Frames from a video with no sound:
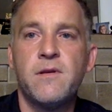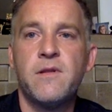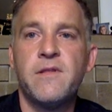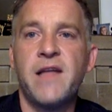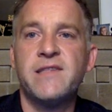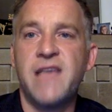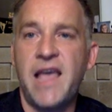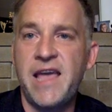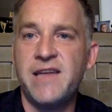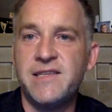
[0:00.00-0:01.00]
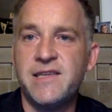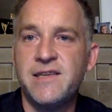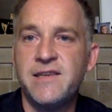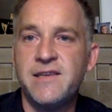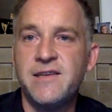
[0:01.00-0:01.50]
That's 8
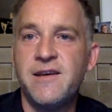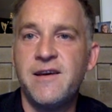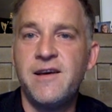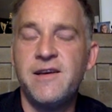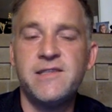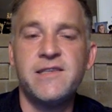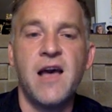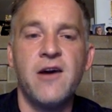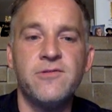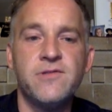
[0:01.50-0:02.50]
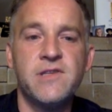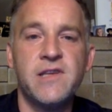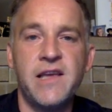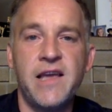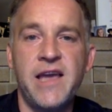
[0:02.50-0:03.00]
sounds,
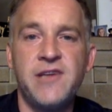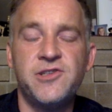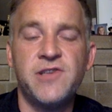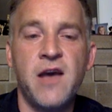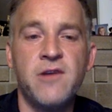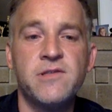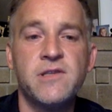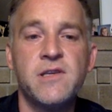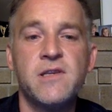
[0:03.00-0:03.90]
H sounds.